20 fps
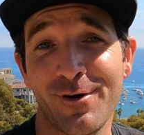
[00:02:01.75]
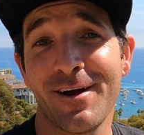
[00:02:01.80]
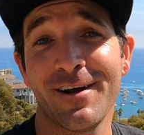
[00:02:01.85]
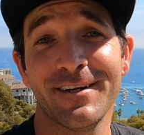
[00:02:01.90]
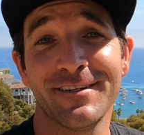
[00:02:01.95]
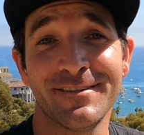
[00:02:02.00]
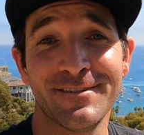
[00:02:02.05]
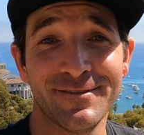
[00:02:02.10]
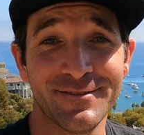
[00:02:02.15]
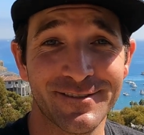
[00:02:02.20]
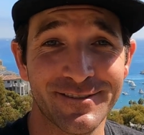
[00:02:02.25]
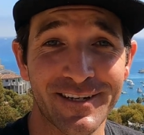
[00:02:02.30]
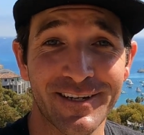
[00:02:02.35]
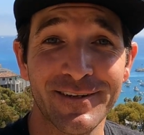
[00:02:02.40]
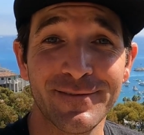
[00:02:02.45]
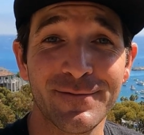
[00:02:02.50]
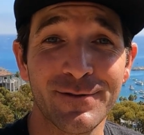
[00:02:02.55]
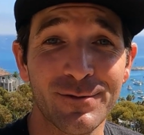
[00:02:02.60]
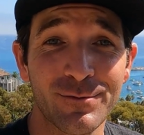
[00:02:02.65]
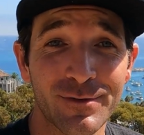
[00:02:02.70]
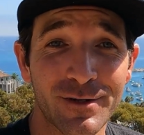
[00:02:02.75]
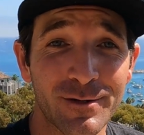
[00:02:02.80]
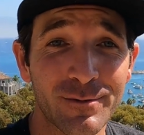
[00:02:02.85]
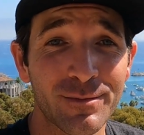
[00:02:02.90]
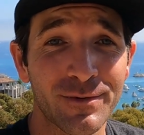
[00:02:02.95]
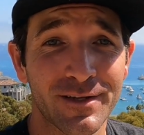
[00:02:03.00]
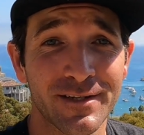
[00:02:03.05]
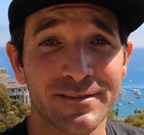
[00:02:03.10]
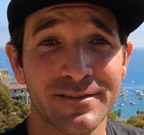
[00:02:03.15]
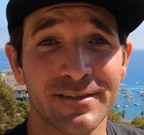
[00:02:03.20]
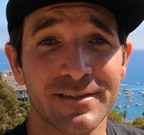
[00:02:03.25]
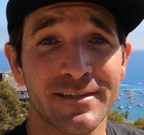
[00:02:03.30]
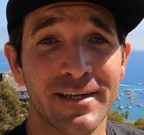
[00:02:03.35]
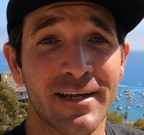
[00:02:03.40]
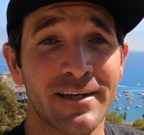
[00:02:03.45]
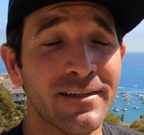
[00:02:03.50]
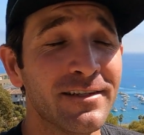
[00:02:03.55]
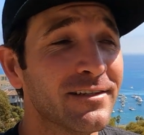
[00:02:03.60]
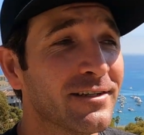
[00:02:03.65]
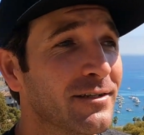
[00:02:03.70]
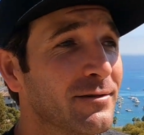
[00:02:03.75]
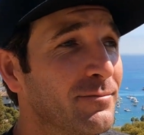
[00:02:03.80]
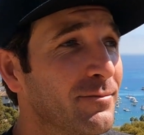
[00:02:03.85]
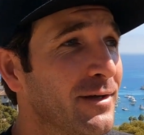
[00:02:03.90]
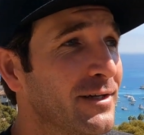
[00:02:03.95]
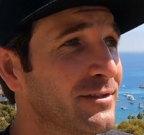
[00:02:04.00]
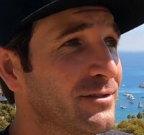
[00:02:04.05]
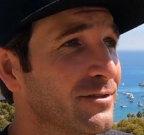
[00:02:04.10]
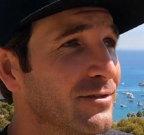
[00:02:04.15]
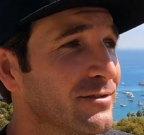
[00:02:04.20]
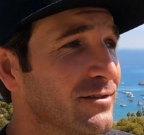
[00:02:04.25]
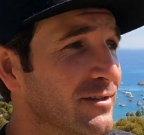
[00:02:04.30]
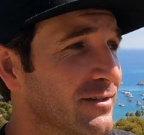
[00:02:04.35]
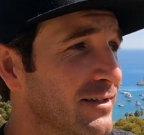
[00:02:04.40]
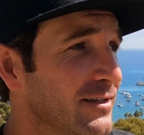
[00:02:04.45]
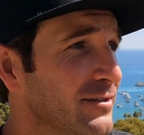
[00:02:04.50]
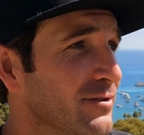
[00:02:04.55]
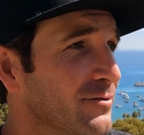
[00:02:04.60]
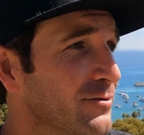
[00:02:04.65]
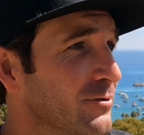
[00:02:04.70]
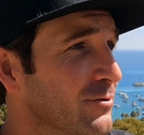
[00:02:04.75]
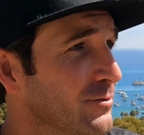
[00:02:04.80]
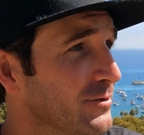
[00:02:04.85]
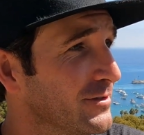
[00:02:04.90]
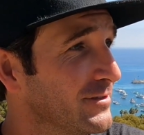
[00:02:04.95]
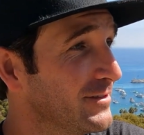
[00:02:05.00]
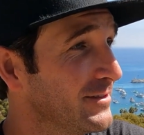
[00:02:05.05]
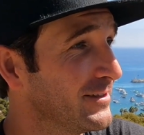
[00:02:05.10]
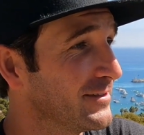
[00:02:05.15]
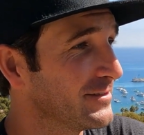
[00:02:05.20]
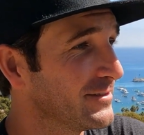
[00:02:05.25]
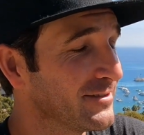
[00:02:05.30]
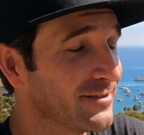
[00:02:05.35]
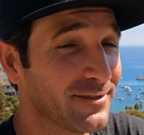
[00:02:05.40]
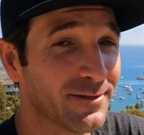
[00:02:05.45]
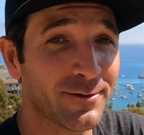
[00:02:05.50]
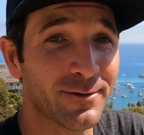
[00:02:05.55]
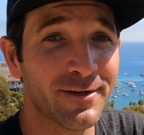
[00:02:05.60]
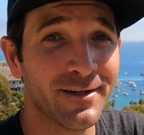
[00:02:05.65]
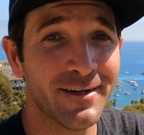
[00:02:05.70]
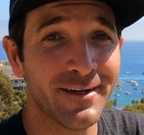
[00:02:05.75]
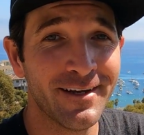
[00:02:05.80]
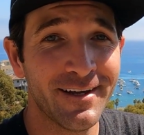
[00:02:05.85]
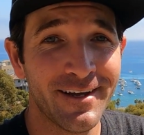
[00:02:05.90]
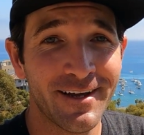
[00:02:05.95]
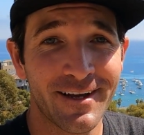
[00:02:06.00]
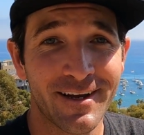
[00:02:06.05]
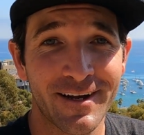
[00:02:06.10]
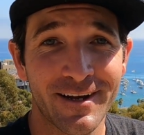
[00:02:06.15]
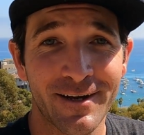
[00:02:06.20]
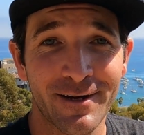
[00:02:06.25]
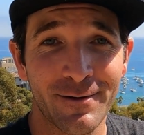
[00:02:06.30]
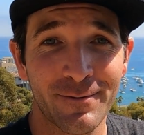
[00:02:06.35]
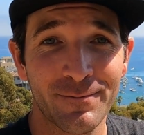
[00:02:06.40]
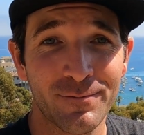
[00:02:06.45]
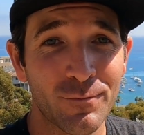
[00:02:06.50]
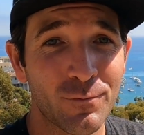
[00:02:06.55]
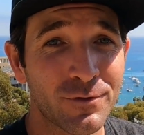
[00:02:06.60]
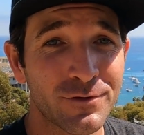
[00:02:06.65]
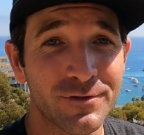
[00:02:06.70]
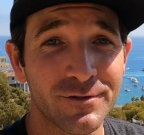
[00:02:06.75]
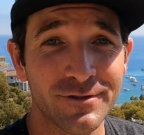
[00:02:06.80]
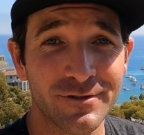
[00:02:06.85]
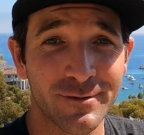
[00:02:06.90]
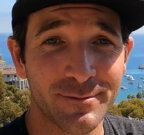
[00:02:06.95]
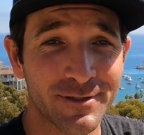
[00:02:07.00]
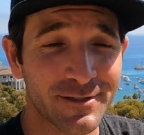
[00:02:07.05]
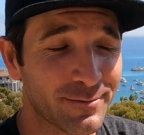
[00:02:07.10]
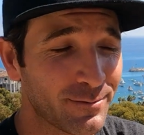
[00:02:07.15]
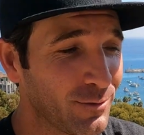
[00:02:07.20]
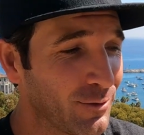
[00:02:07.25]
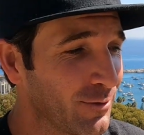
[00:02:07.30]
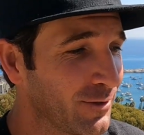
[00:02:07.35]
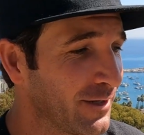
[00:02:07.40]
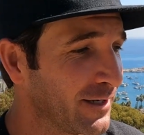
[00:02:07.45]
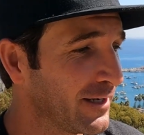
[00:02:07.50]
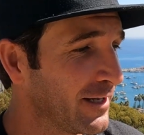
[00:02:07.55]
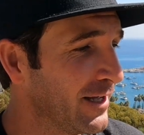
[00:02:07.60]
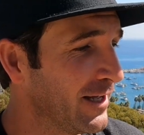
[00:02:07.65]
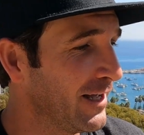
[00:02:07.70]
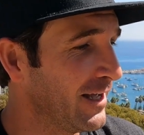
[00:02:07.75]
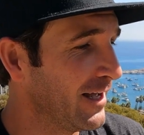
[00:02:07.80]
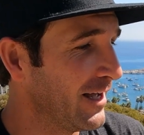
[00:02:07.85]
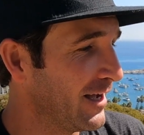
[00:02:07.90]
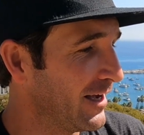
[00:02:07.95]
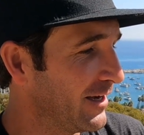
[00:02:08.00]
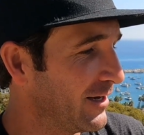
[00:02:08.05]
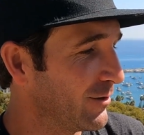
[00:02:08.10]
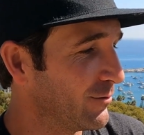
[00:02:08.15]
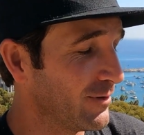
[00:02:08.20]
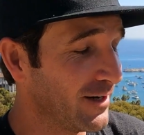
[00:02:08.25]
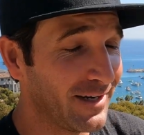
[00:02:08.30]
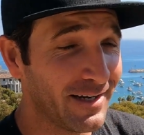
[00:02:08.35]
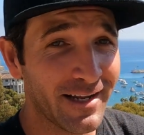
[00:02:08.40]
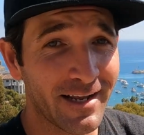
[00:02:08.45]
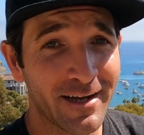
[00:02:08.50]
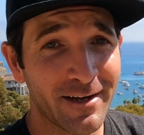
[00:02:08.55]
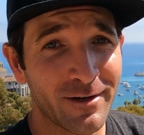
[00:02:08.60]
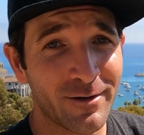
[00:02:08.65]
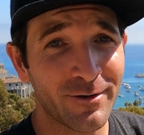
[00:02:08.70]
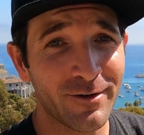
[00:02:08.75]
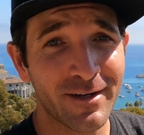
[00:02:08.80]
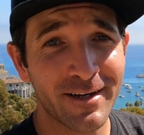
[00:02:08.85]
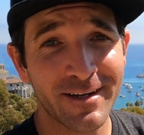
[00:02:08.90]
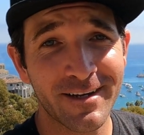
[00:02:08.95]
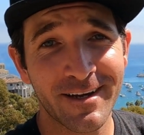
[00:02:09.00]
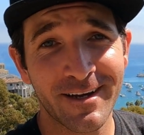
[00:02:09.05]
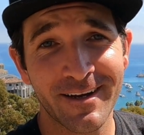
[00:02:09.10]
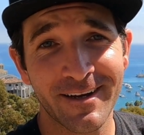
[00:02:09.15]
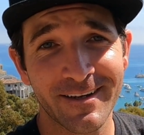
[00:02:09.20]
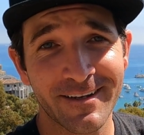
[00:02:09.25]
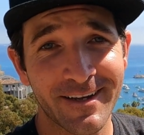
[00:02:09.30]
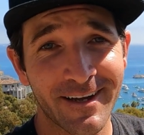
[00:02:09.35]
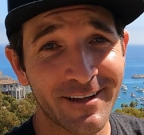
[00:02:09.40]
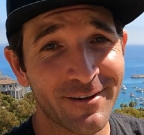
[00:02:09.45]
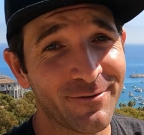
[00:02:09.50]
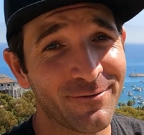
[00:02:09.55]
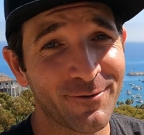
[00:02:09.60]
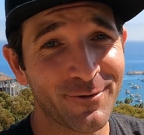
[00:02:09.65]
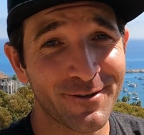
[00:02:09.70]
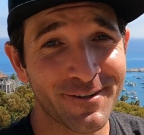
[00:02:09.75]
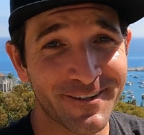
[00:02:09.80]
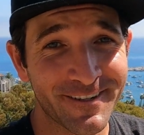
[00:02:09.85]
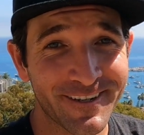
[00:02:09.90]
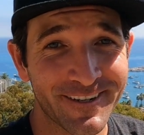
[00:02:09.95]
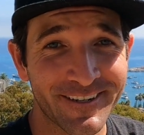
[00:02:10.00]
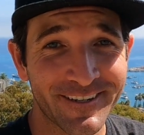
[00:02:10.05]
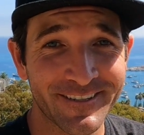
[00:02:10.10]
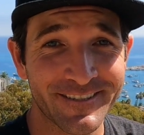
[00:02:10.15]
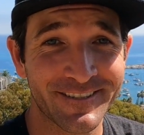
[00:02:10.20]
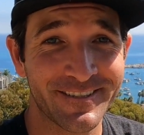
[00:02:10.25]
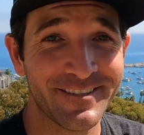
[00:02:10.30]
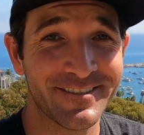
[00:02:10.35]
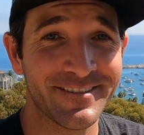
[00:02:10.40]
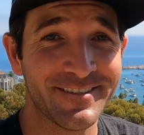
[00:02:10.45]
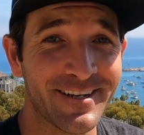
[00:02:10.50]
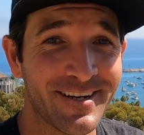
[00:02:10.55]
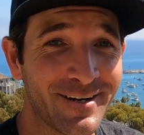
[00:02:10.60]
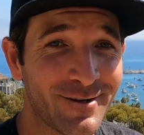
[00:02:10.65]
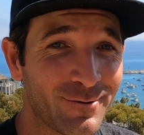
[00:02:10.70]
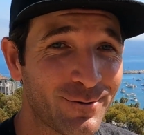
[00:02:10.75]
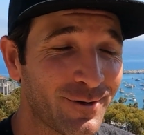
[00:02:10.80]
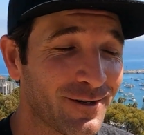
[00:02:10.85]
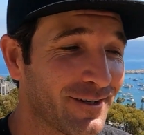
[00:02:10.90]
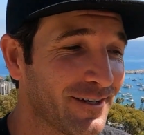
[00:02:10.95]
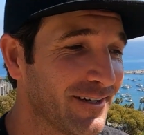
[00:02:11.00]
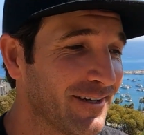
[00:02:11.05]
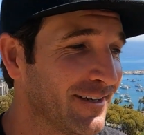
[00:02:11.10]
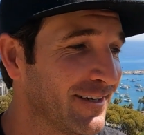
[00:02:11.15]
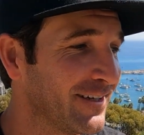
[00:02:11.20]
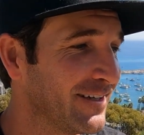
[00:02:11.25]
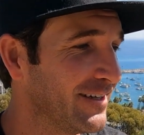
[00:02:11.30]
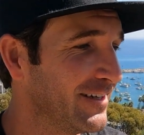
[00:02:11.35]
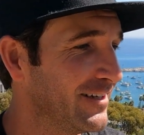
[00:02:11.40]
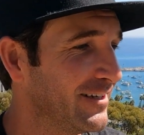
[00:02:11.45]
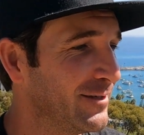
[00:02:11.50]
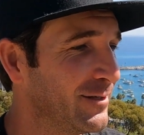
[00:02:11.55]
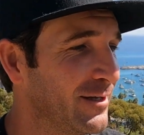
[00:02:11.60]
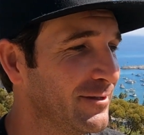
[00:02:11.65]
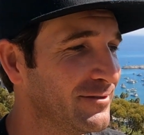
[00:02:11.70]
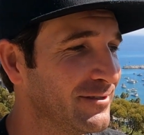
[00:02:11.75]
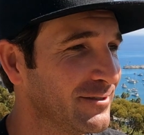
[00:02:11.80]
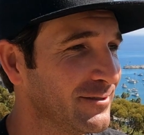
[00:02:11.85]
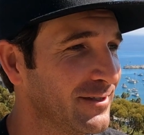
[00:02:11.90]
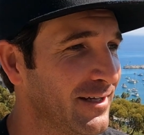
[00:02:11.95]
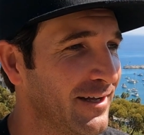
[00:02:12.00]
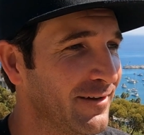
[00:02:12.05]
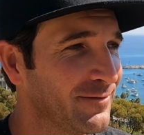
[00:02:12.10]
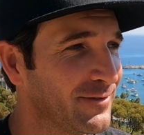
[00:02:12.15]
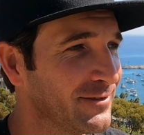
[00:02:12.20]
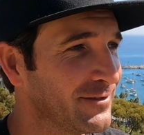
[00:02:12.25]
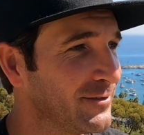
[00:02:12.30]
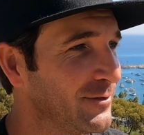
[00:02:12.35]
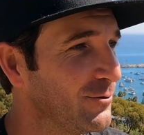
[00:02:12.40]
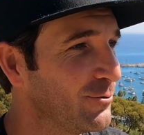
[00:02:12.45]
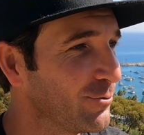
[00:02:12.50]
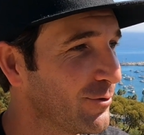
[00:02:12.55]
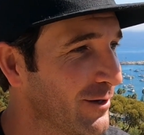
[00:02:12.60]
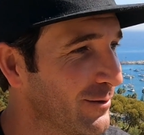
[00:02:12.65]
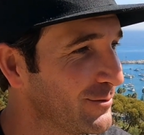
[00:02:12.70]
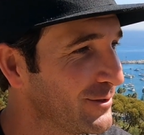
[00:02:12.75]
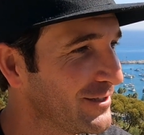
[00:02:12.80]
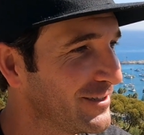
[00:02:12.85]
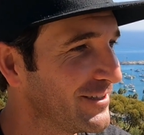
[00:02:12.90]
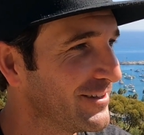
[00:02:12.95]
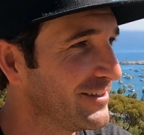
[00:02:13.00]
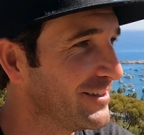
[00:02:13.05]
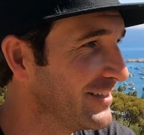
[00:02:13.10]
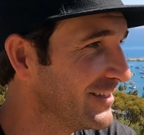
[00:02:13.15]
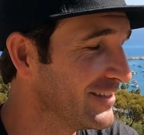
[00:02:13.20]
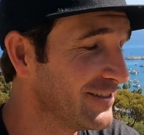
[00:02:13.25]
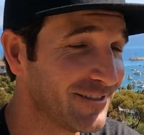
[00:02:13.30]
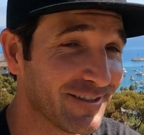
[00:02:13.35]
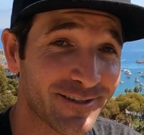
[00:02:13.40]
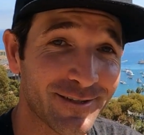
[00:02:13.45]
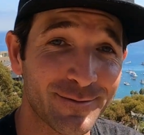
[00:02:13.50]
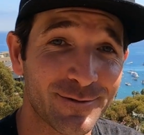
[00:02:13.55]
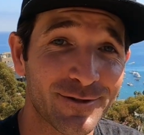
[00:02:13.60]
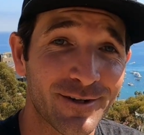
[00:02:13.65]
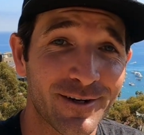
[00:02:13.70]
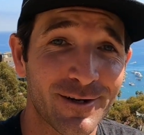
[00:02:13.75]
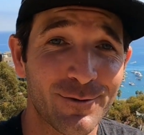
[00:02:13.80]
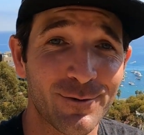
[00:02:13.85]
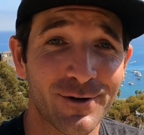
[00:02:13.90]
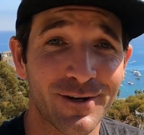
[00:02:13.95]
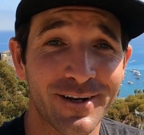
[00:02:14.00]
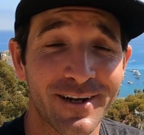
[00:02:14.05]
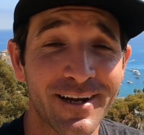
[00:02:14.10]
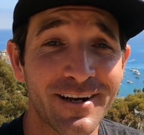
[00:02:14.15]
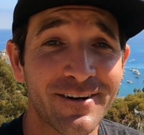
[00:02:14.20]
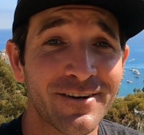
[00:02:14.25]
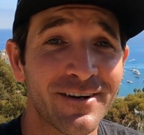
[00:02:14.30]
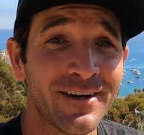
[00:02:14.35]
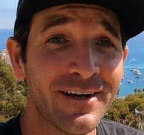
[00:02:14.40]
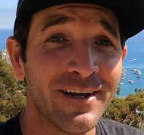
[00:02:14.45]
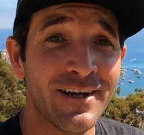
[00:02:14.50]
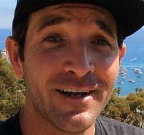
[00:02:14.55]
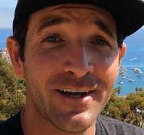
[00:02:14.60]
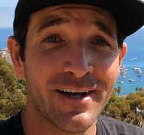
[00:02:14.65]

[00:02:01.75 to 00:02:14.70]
try to save the rare plants on Catalina and make sure that they don't go extinct. So we'll do some exploring. Right now, Californica, she's not working. I just have this gremlin in the engine I'm trying to work out,